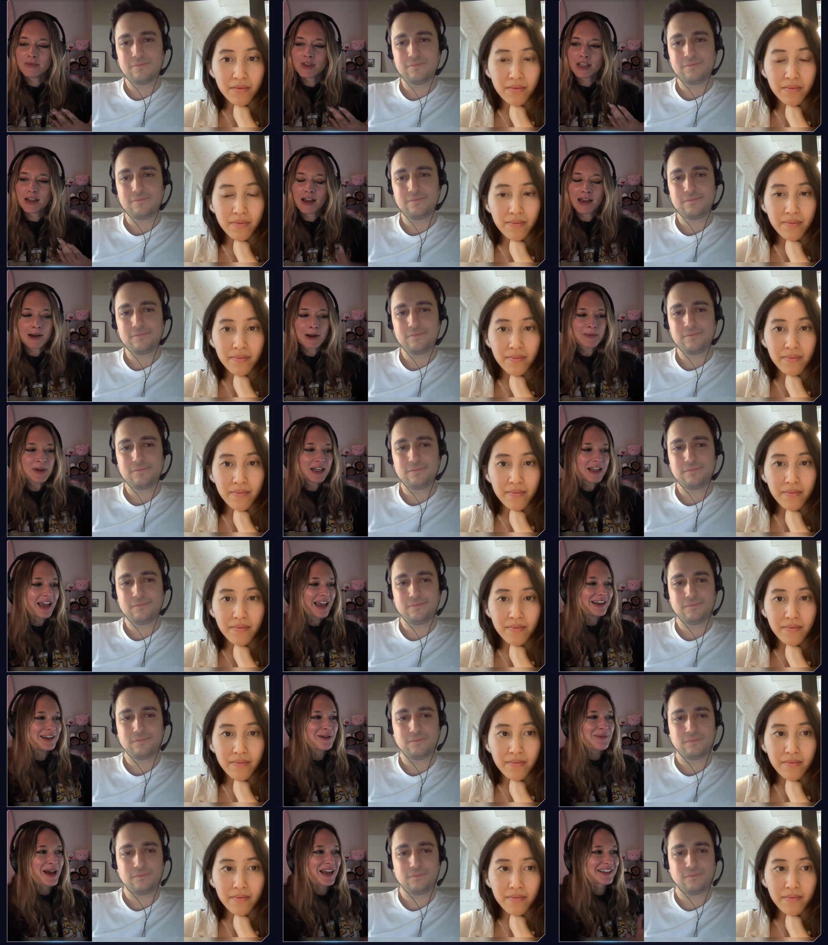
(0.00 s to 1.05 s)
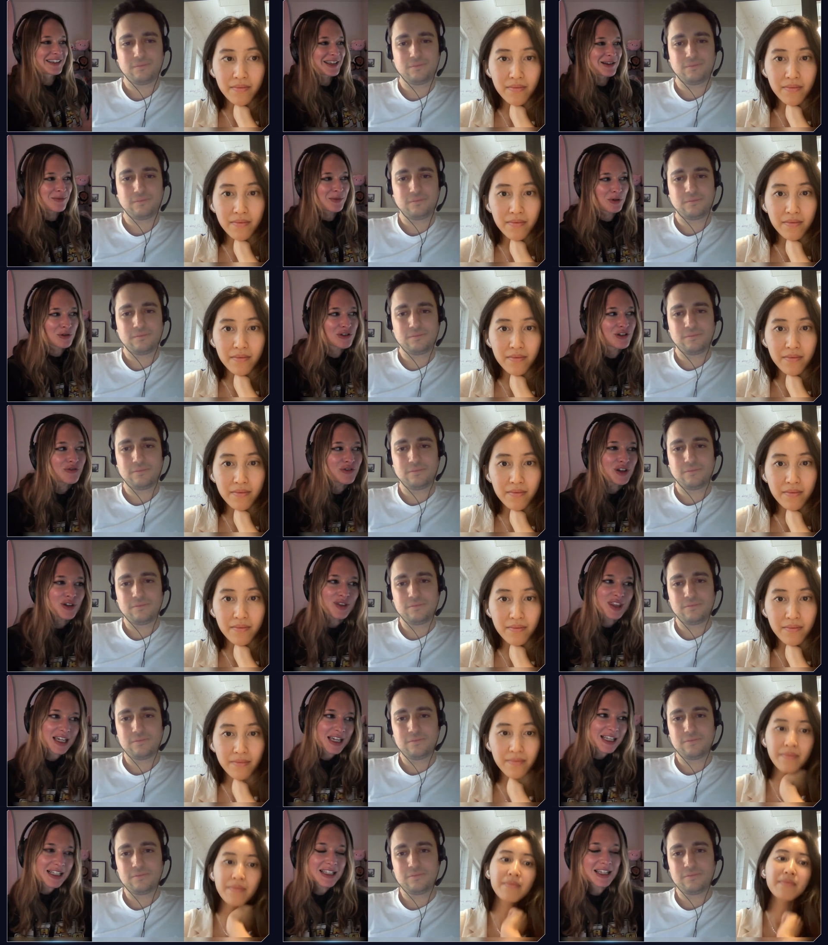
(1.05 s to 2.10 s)
Speaker 1: and I'm going to end up asking both of you
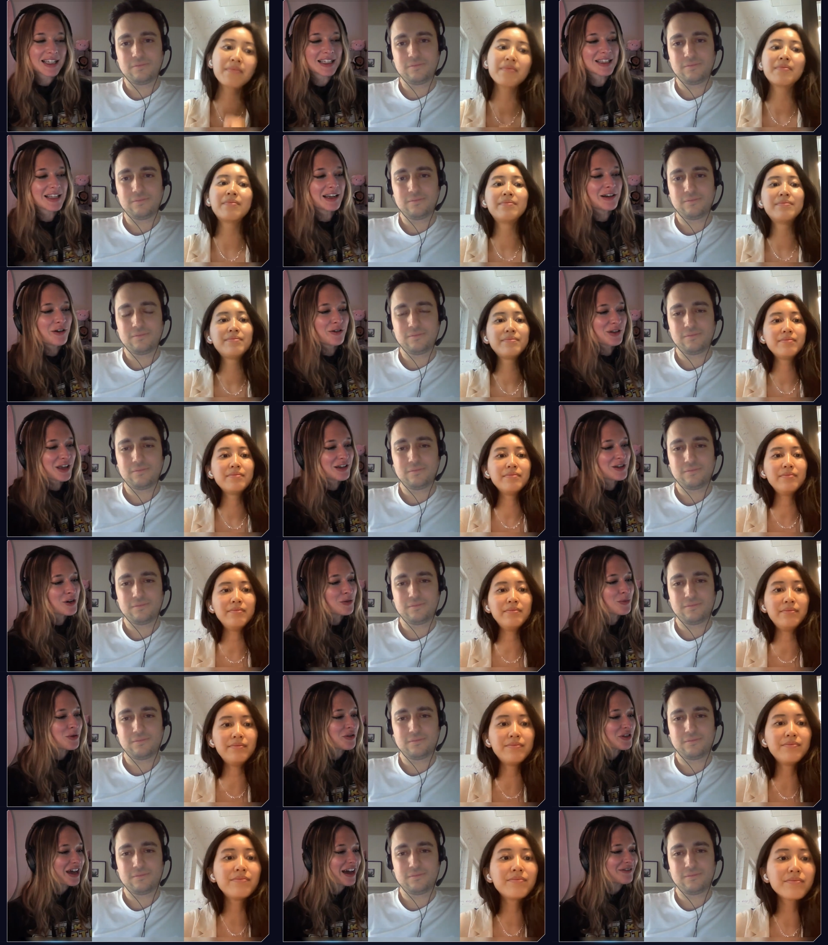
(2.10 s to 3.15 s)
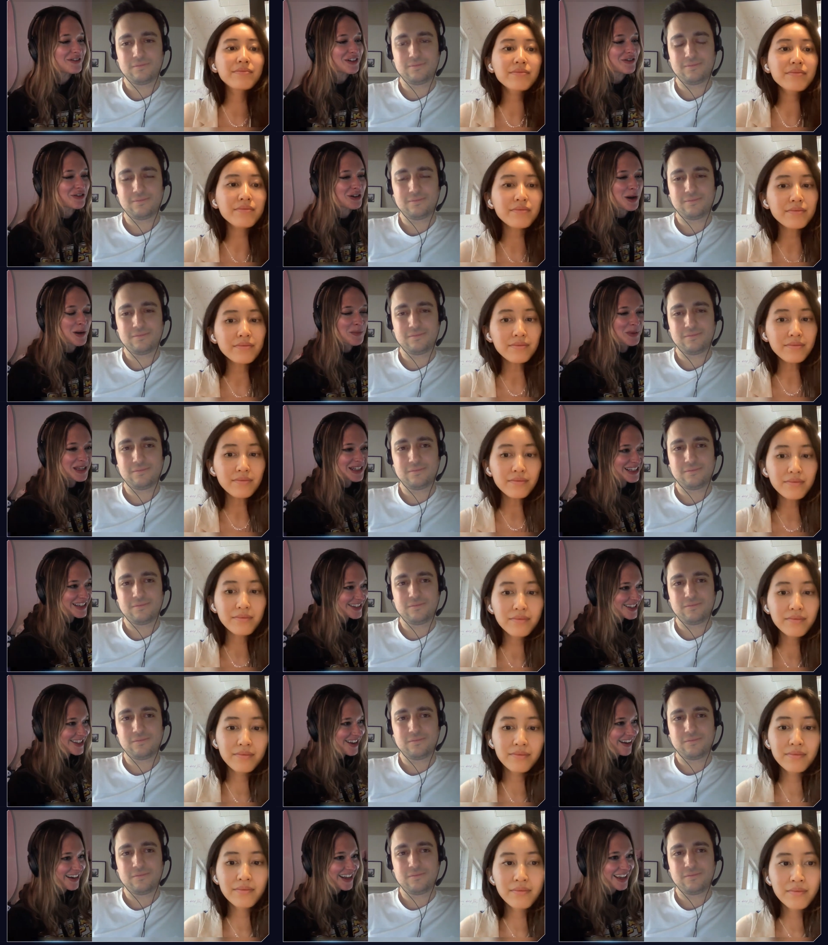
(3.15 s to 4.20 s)
this because I know that you'll both have different
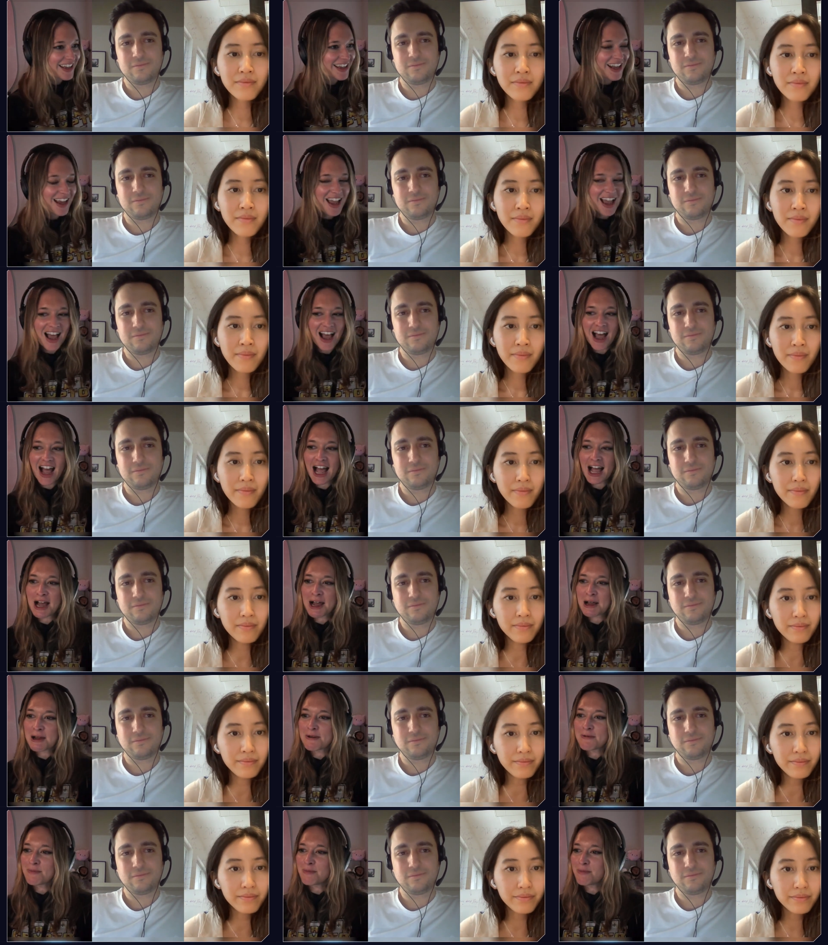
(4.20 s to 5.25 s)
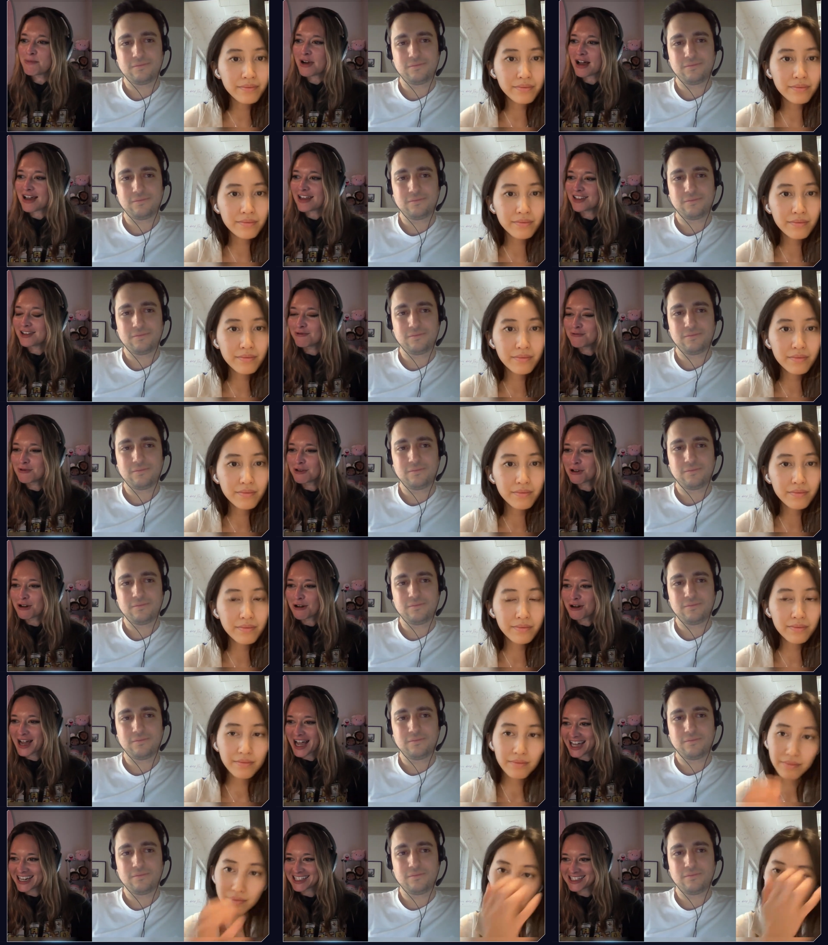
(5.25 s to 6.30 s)
opinions on it. Um, but we'll go
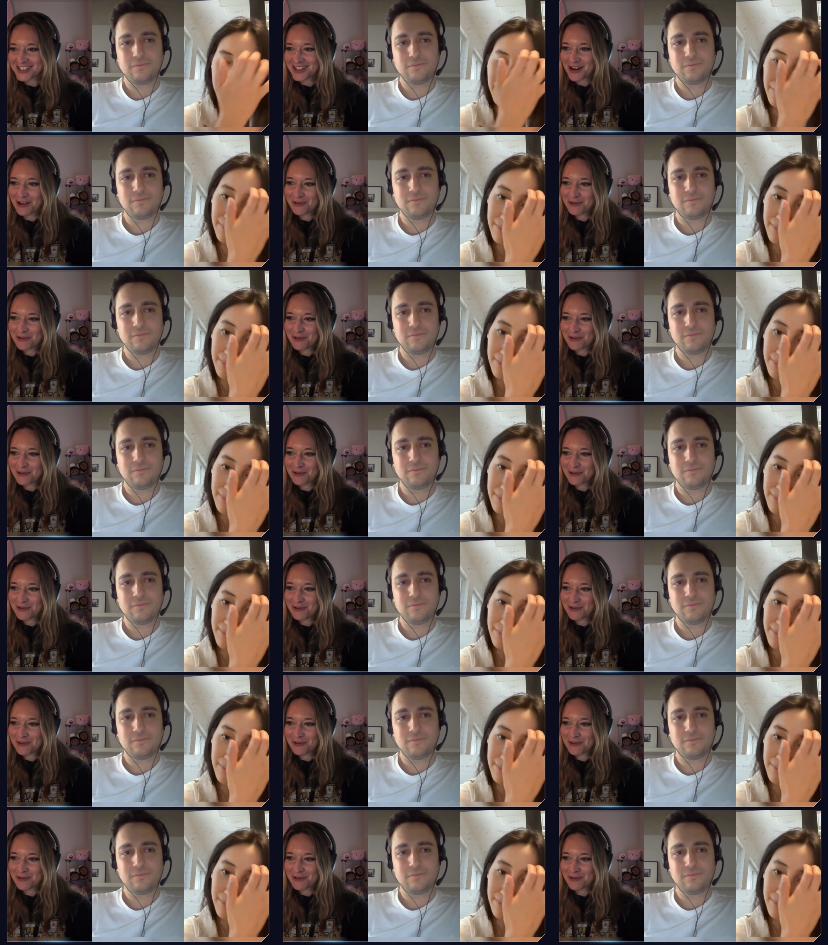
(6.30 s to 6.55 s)
ahead and start